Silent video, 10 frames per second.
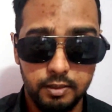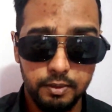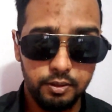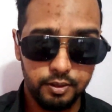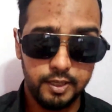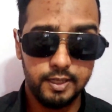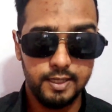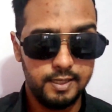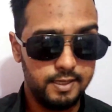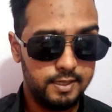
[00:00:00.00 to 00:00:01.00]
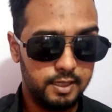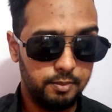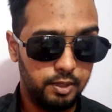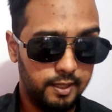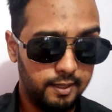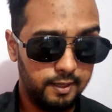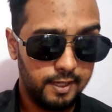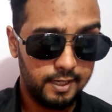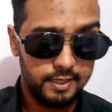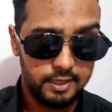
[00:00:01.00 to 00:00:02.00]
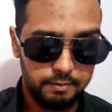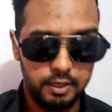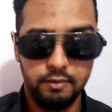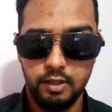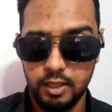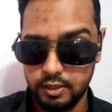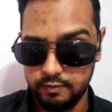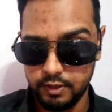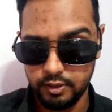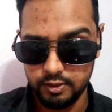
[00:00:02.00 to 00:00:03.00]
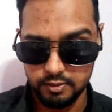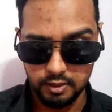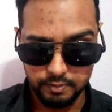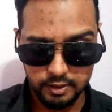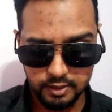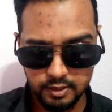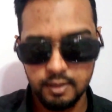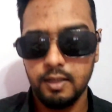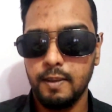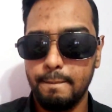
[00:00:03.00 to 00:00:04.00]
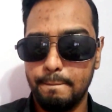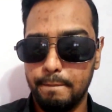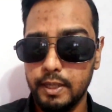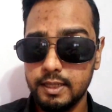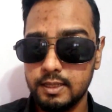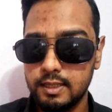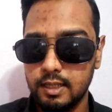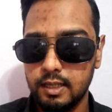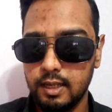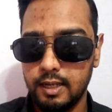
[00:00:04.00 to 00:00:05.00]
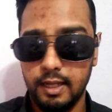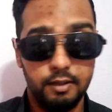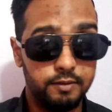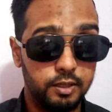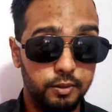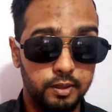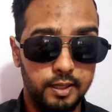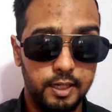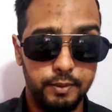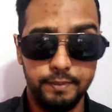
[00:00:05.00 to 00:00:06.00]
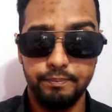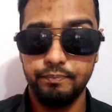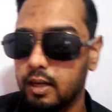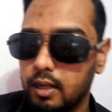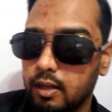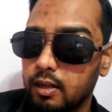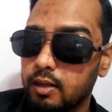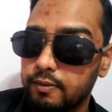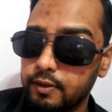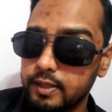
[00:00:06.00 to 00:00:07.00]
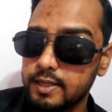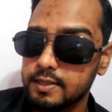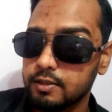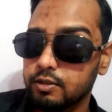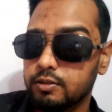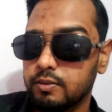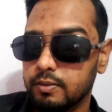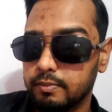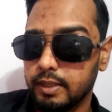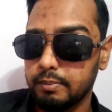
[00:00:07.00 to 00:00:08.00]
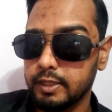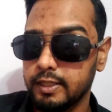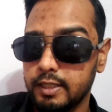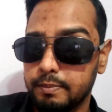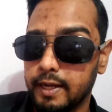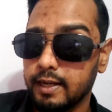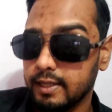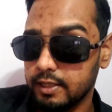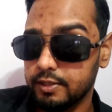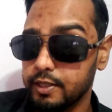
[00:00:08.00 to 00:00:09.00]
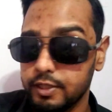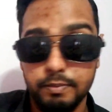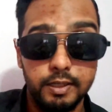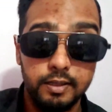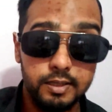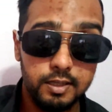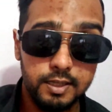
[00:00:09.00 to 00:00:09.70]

Number 3 is something that is a bit of a controversial topic, but I love to go with it anyway. A few years ago, my buddy Deepak introduced me to this